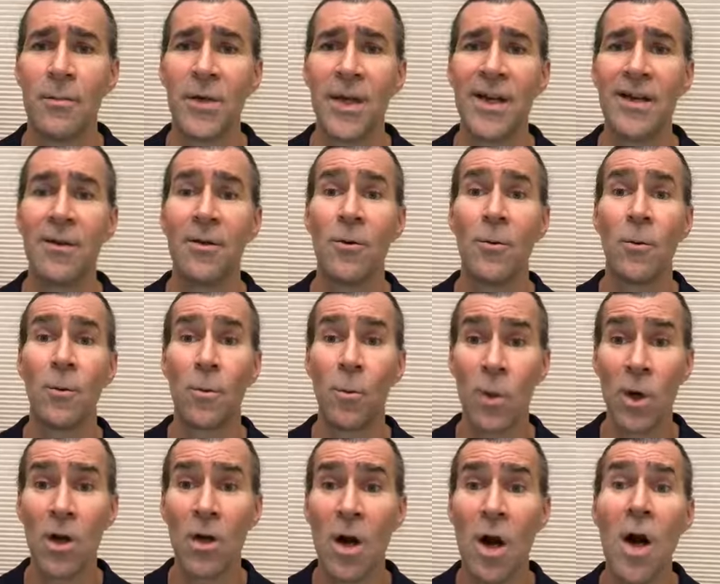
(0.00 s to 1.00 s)
But
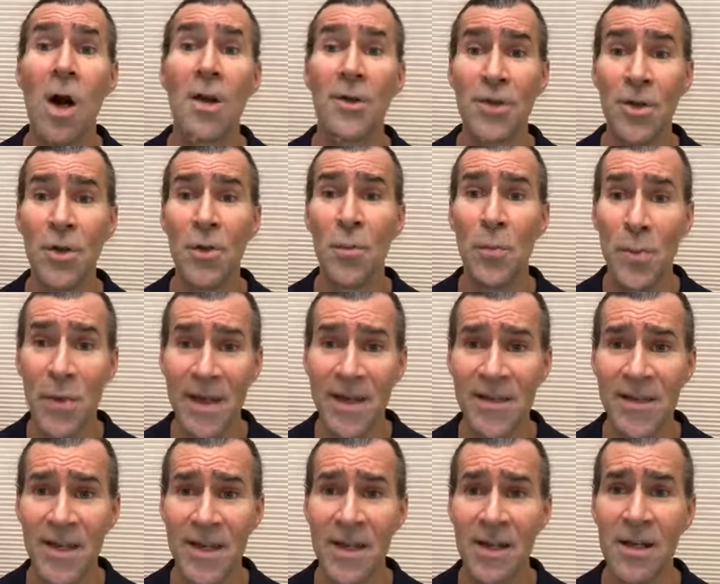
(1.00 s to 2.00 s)
we're all too
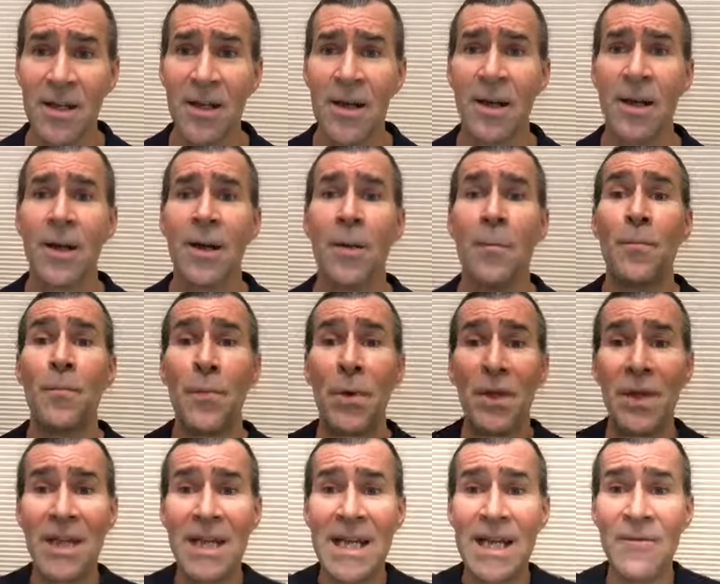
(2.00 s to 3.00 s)
busy
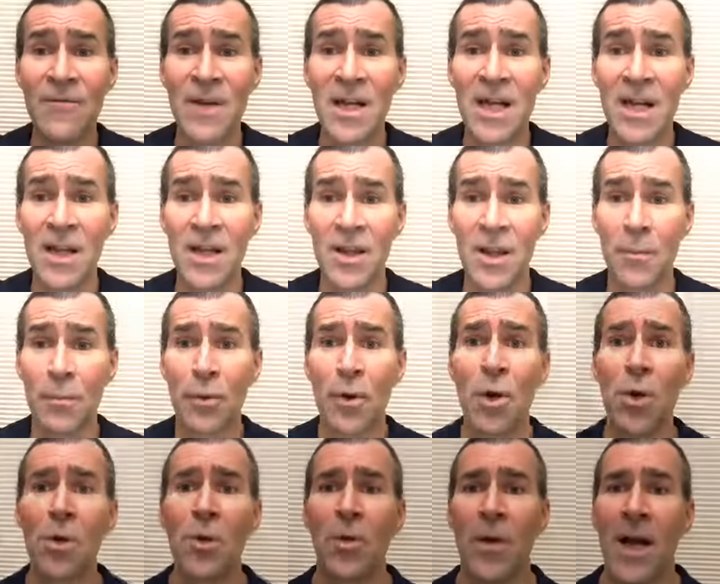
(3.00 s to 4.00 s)
believing the
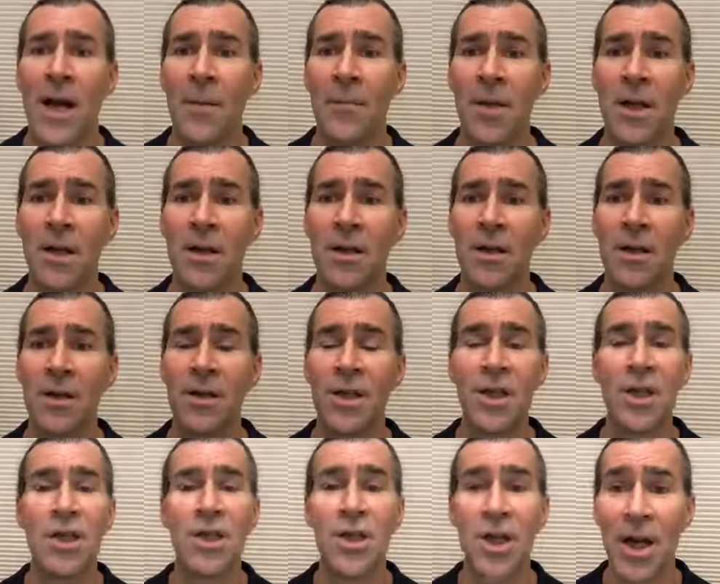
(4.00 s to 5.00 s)
programming,
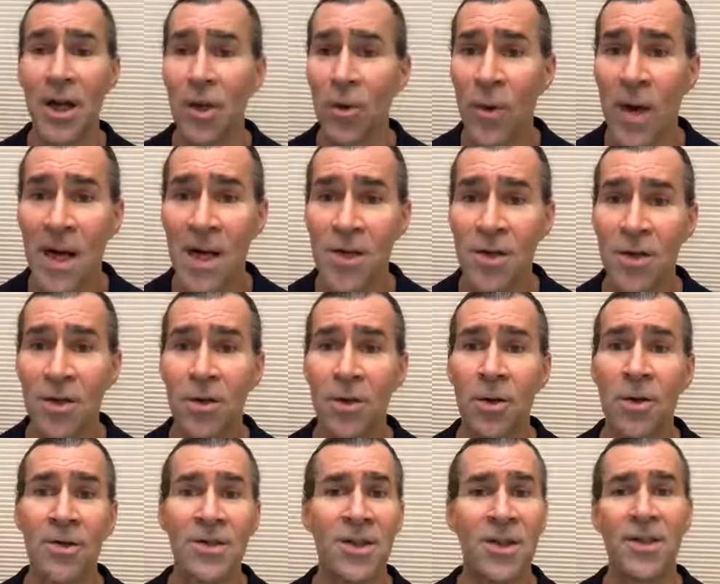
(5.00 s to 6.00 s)
the
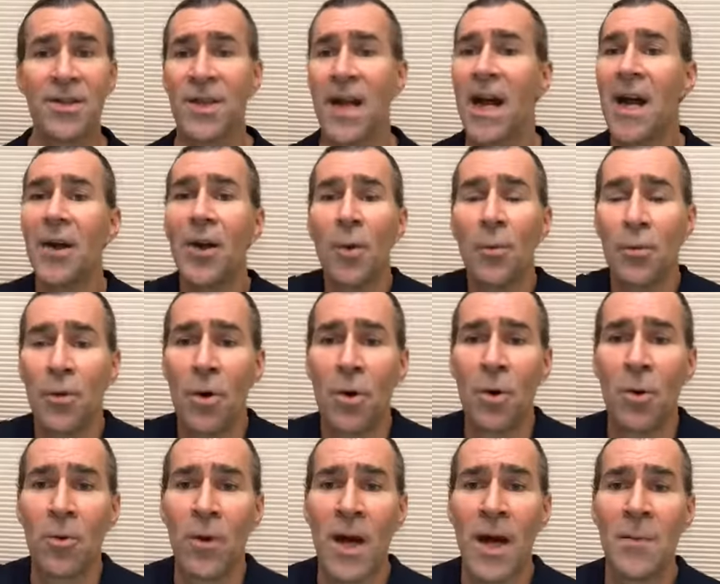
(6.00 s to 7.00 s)
generational societal
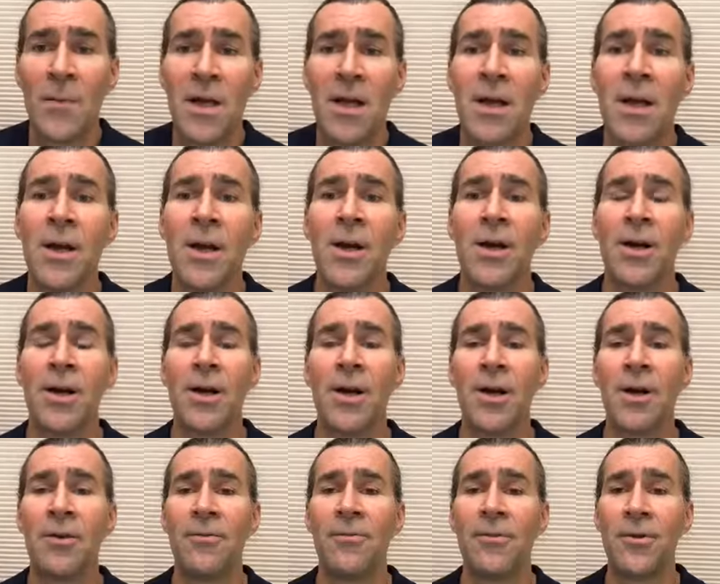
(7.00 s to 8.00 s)
programming
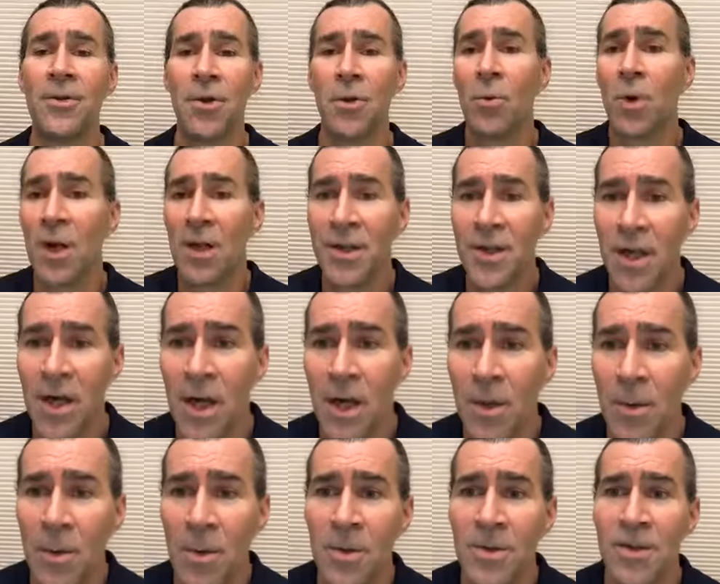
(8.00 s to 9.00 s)
of do unto
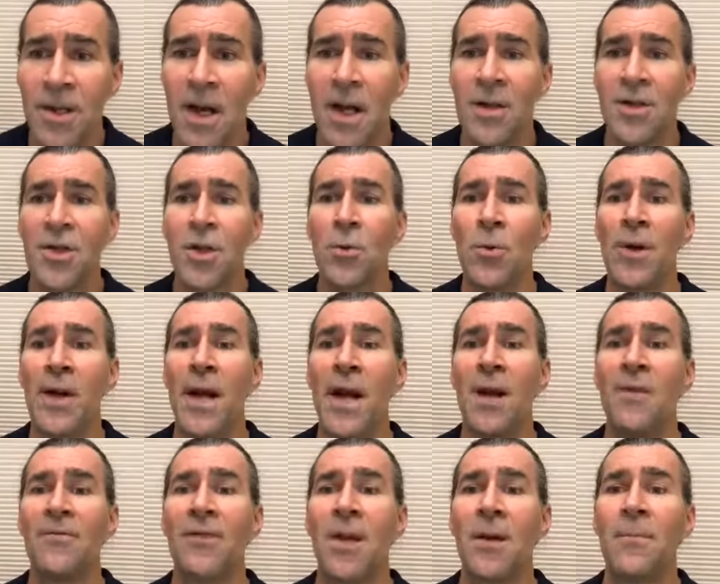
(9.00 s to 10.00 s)
others as you would
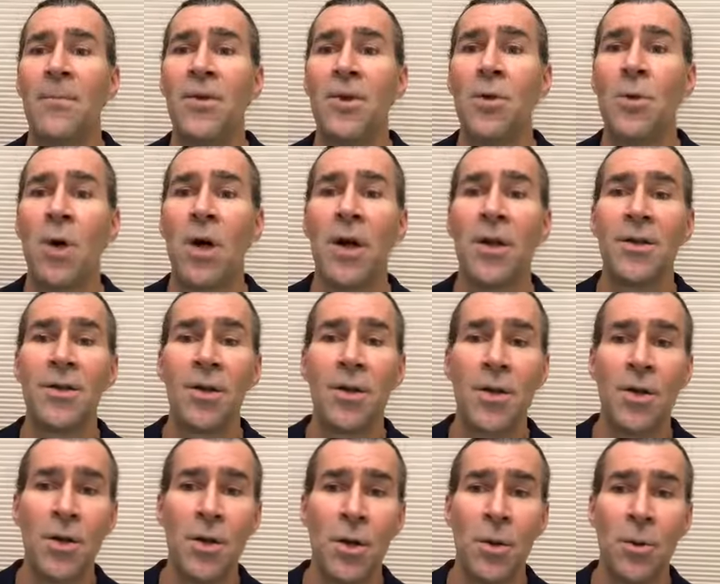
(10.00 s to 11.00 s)
have them do
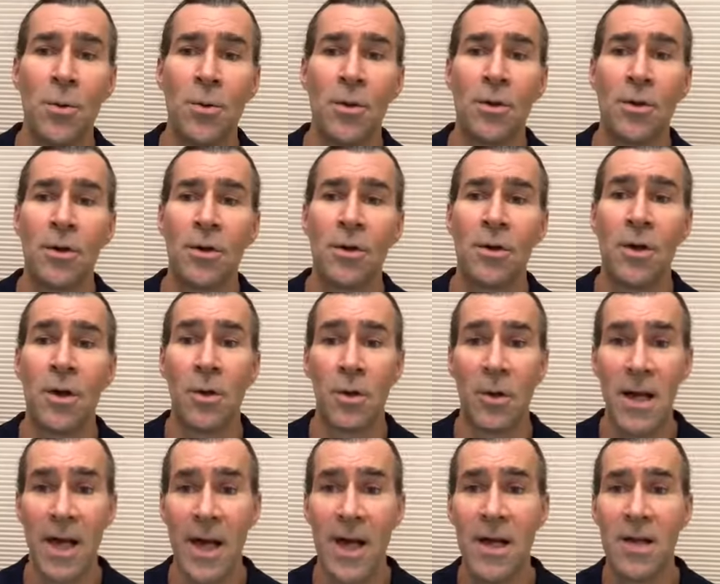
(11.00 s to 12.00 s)
unto you.
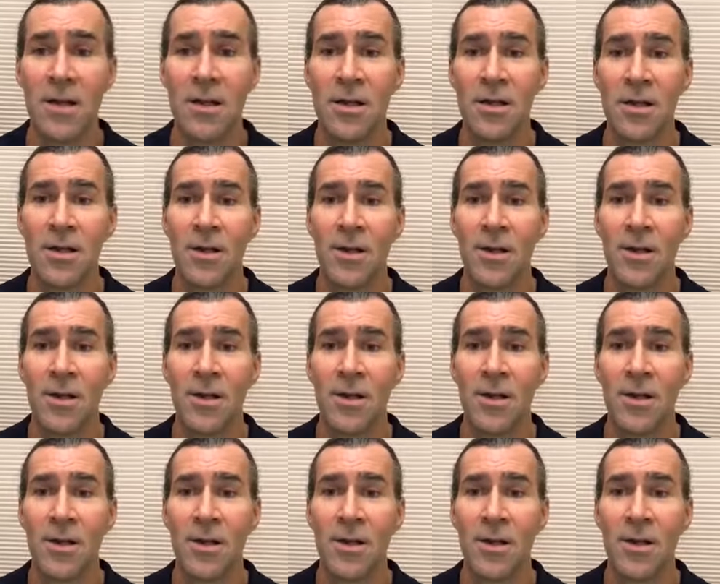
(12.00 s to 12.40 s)
Okay?